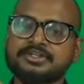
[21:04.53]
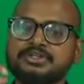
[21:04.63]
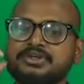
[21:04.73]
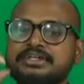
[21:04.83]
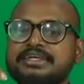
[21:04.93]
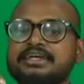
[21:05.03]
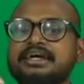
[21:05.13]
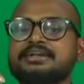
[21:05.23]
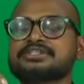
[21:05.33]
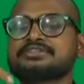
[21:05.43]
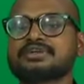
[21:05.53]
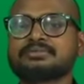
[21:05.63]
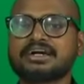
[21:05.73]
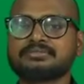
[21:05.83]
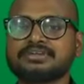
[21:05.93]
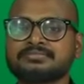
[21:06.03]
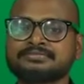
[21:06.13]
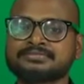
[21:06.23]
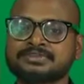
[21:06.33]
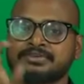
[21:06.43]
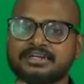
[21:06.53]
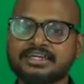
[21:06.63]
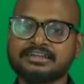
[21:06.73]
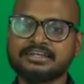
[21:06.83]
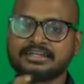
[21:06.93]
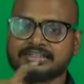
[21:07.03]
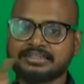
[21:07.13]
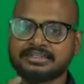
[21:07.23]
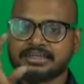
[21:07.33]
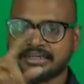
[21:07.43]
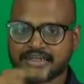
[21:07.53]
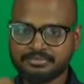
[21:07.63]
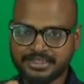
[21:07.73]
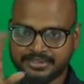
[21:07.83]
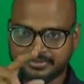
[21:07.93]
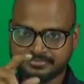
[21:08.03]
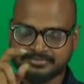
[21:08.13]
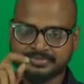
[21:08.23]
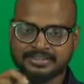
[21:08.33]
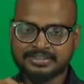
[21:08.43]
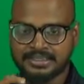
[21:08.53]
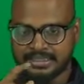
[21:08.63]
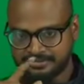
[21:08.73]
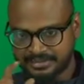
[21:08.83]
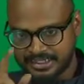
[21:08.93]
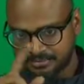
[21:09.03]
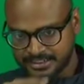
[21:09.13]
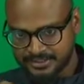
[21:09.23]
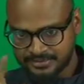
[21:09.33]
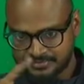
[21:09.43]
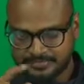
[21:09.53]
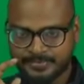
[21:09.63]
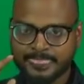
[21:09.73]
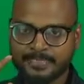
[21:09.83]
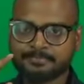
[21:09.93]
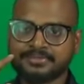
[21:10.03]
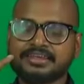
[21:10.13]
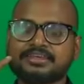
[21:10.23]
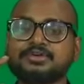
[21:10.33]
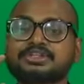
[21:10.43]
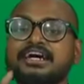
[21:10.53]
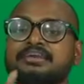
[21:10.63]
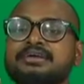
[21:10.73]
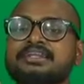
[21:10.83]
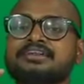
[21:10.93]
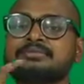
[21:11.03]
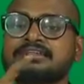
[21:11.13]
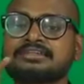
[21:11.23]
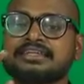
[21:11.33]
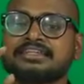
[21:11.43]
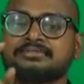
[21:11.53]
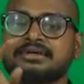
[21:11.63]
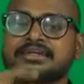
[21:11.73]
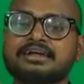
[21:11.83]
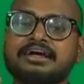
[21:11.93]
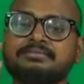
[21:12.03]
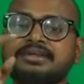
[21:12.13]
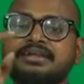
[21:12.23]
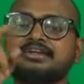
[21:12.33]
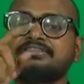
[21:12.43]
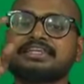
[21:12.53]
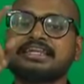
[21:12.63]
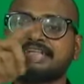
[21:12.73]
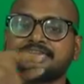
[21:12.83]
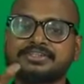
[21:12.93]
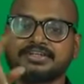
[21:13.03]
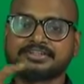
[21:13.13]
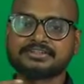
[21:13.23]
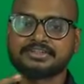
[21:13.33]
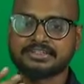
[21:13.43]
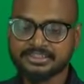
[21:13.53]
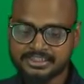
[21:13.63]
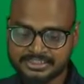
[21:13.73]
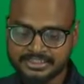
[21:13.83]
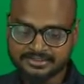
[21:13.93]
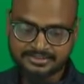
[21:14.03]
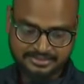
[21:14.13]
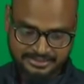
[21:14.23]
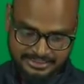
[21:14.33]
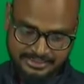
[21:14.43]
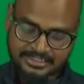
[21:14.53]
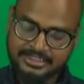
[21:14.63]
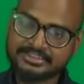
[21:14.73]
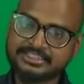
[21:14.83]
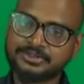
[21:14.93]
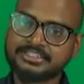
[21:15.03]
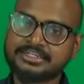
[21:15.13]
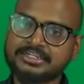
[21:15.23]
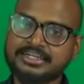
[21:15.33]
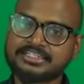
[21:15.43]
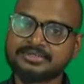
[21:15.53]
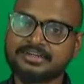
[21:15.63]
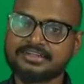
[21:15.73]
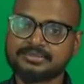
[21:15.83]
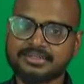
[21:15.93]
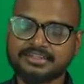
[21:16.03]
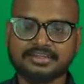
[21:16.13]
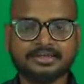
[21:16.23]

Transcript: So it take hydrogen from carbon. What I will get? Carbanion. I have a carbanion. Those carbanion means nothing but carbon and with a negative charge. This thing I learned in GOC and reaction mechanism. Not.